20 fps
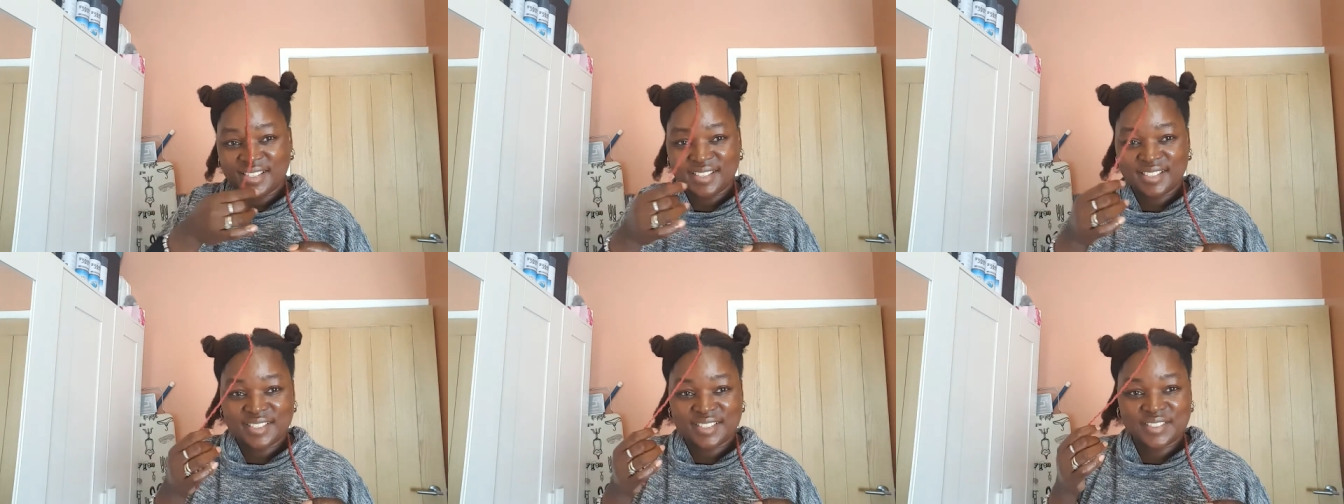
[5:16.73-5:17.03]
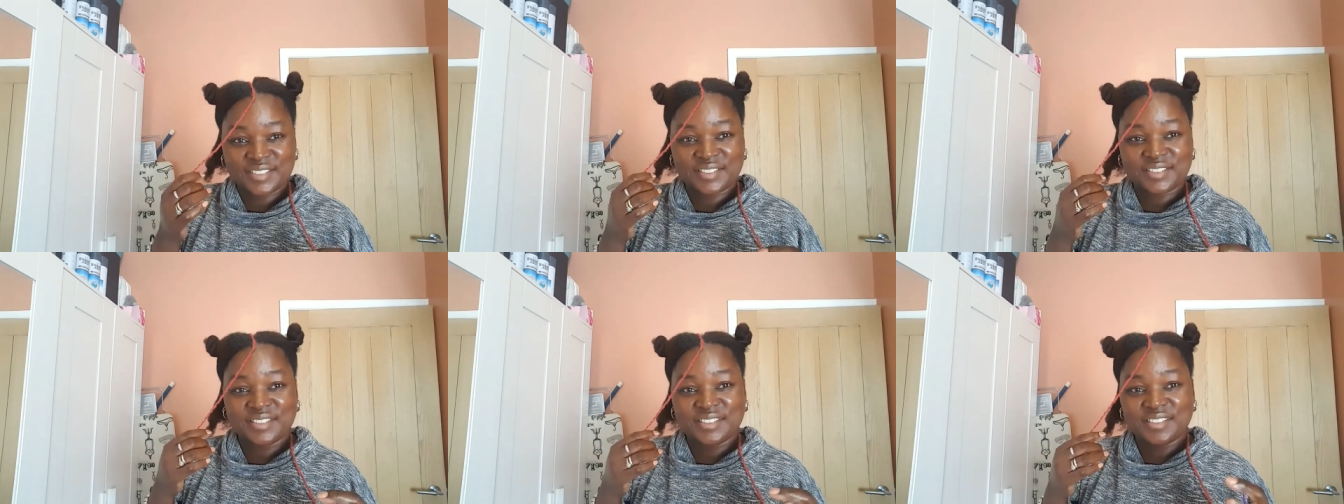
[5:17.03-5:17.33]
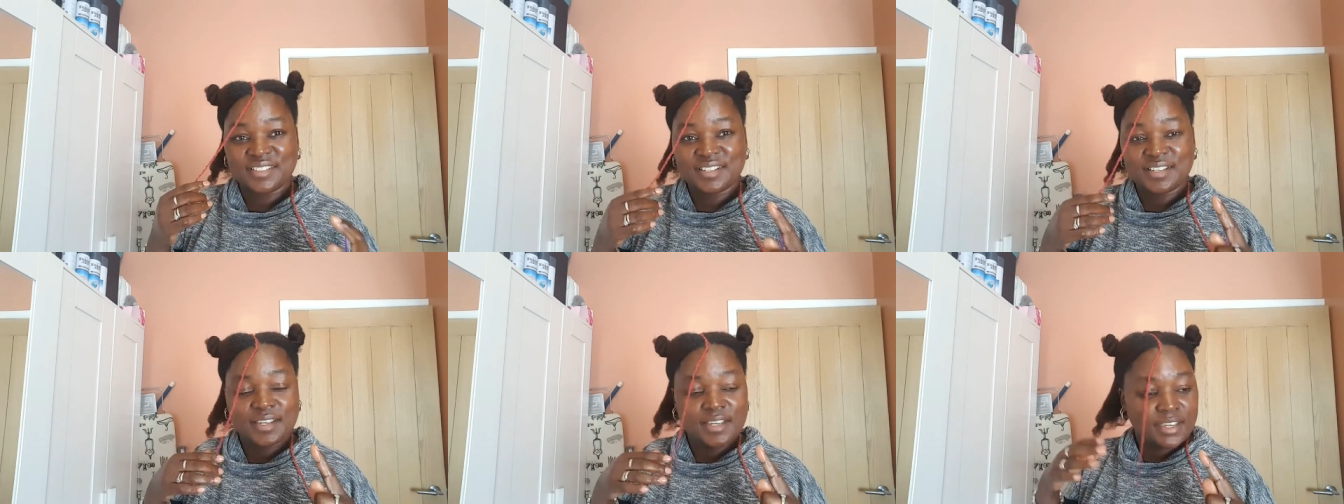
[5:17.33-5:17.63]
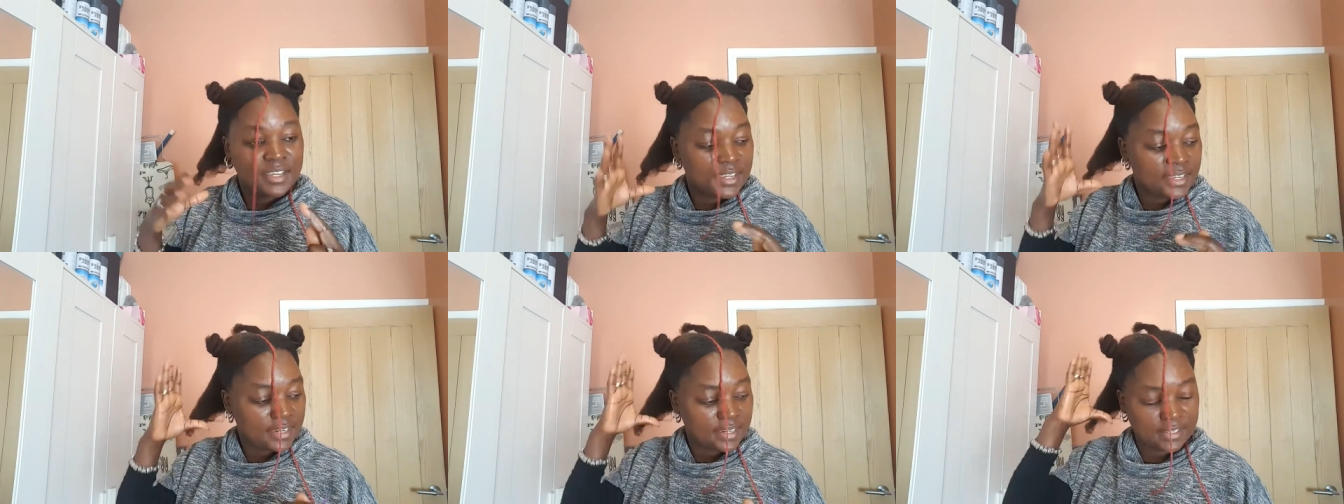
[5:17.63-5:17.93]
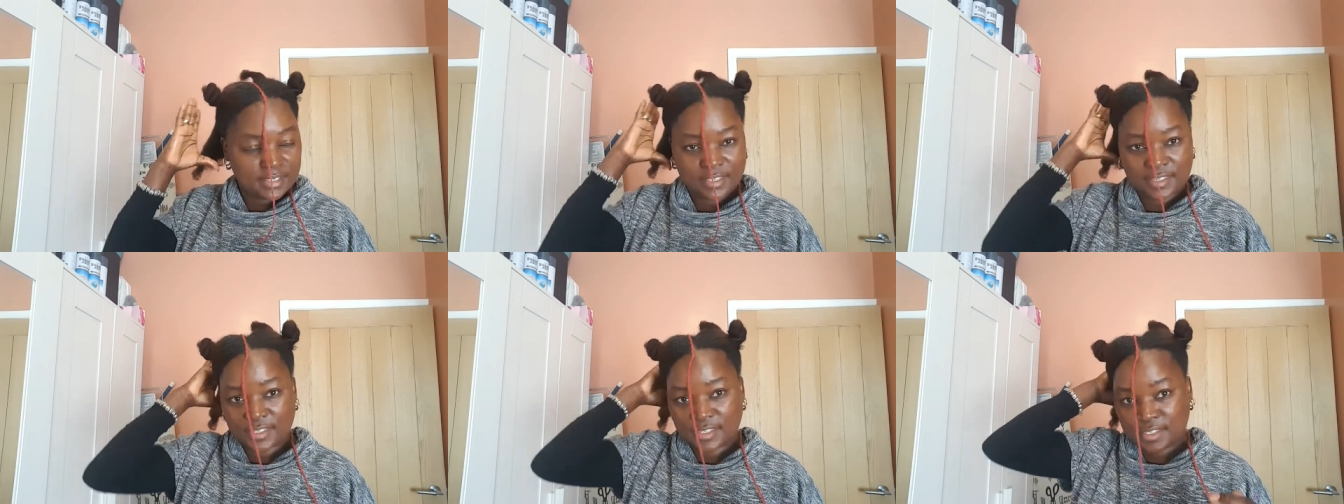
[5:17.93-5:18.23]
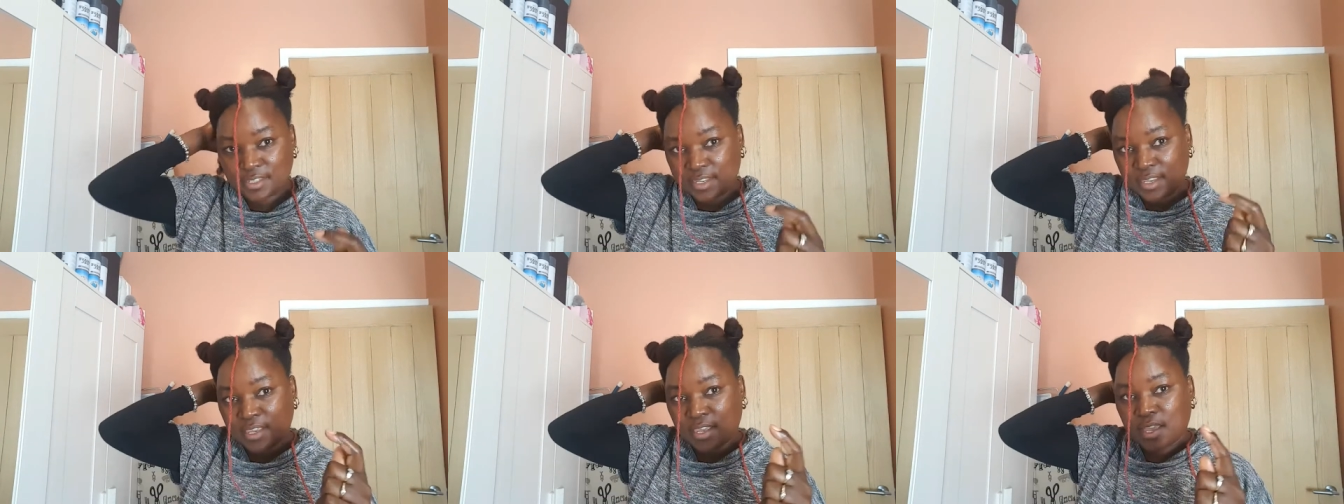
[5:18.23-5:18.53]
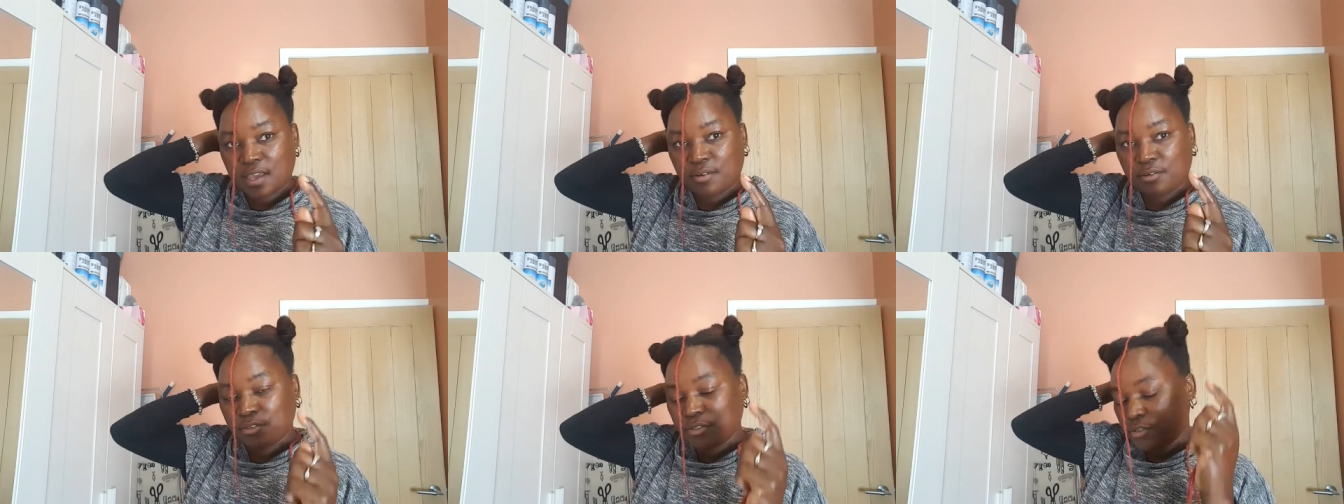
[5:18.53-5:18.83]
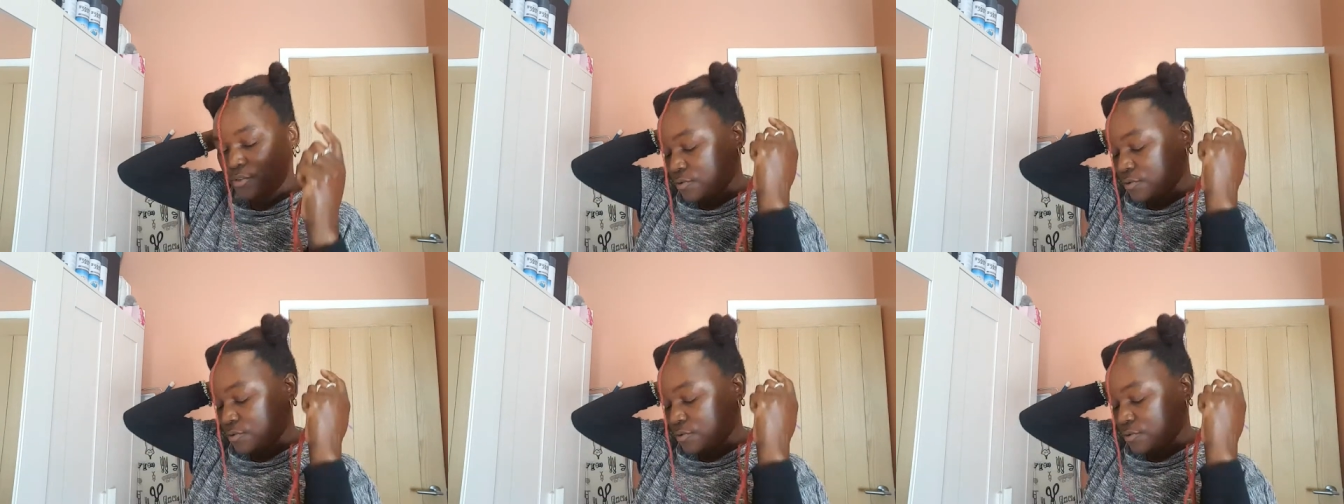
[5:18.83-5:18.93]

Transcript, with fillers: so let's see how it